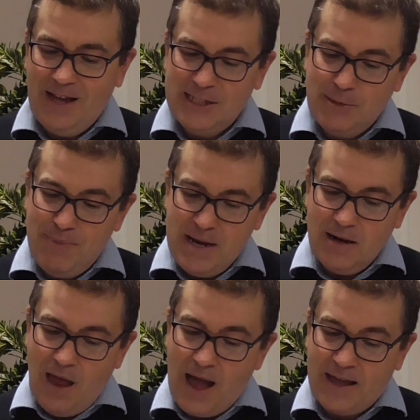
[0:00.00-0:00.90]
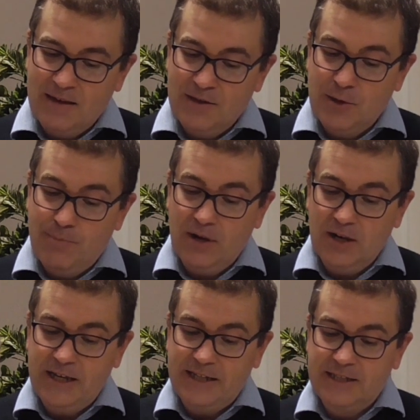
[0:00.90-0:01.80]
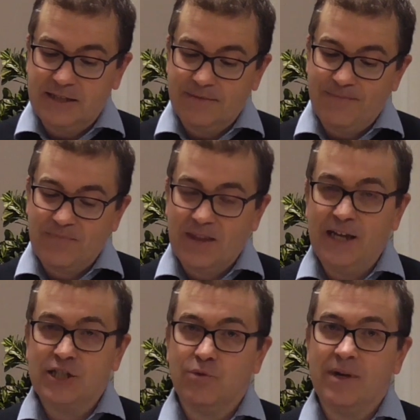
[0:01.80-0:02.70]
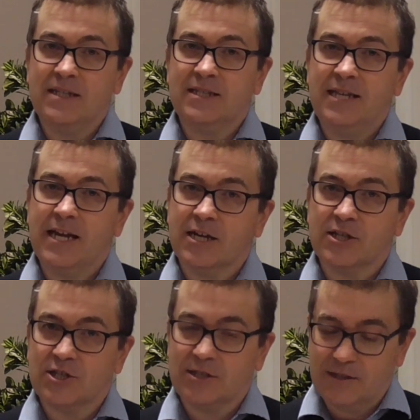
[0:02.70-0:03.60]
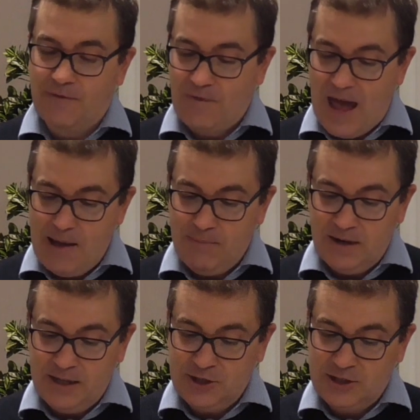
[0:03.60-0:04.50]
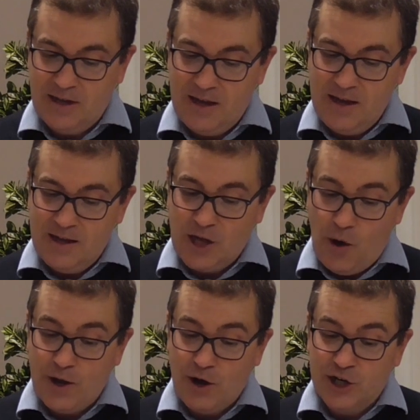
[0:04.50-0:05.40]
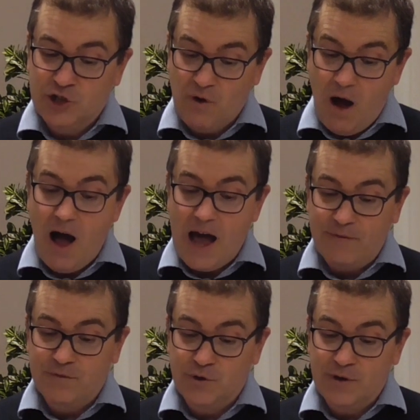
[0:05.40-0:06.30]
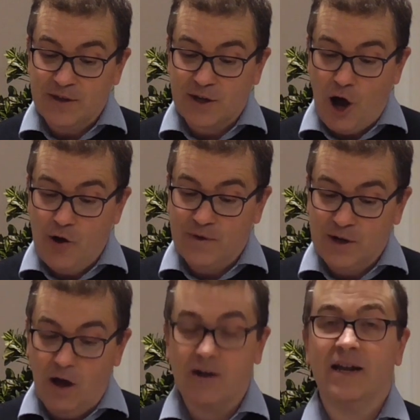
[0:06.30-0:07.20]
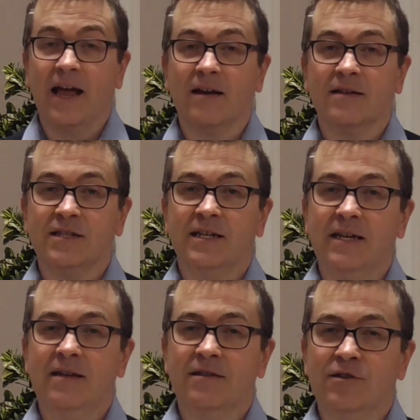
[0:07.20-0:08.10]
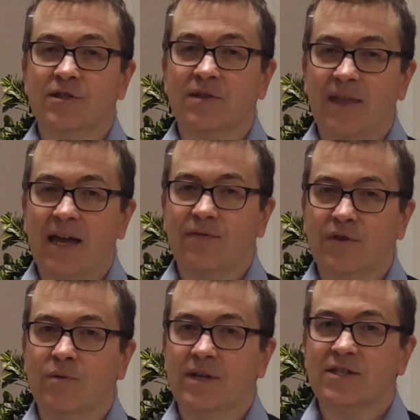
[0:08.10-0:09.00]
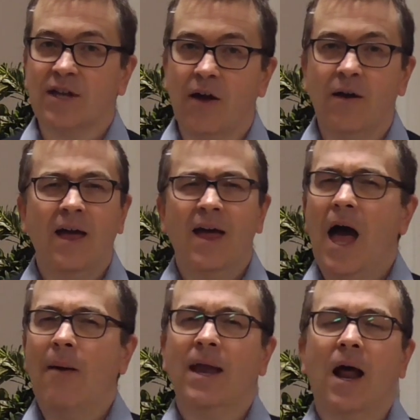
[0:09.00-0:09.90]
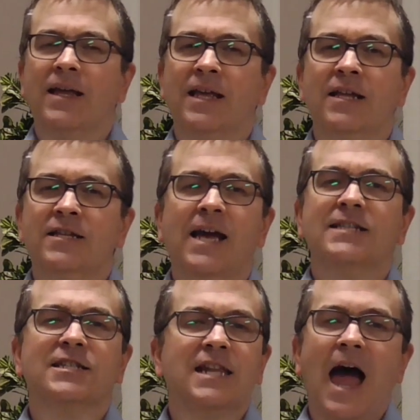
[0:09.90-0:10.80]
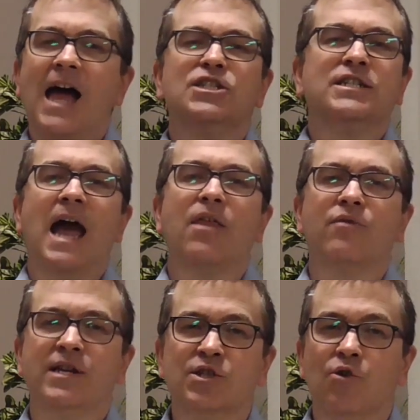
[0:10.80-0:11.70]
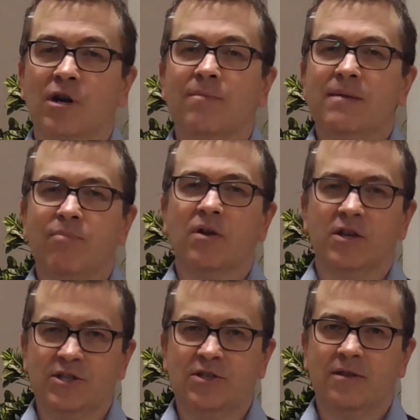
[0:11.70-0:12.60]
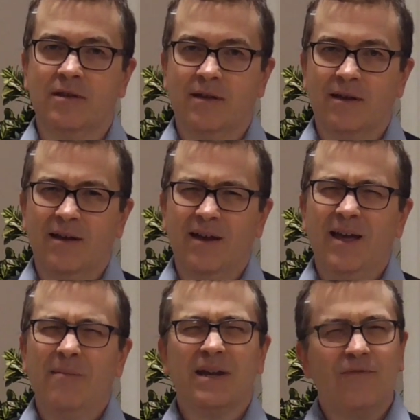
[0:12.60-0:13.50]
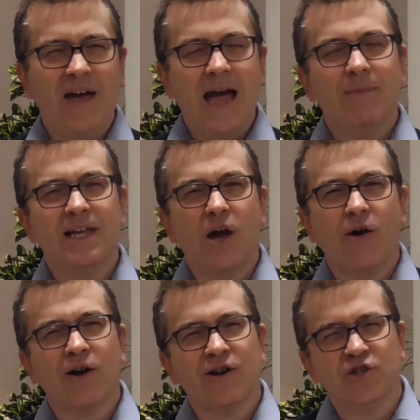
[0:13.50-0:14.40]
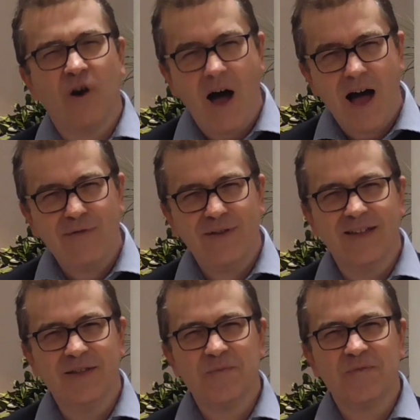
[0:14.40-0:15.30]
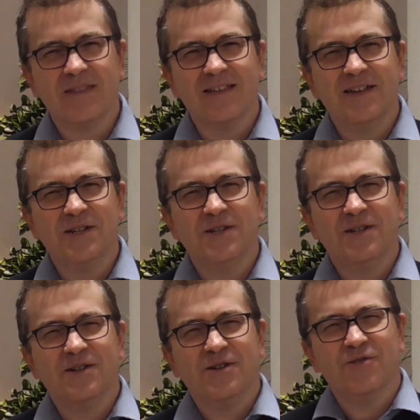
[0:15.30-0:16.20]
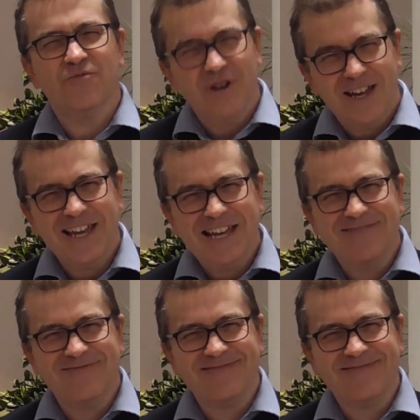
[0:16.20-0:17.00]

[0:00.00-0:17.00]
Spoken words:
It's a bit like the police issuing tickets to families going on a drive during the COVID lockdown. Did you hear news of that a few weeks ago? I mean, yes, large gatherings ought to be policed, but a family going on a drive? Really?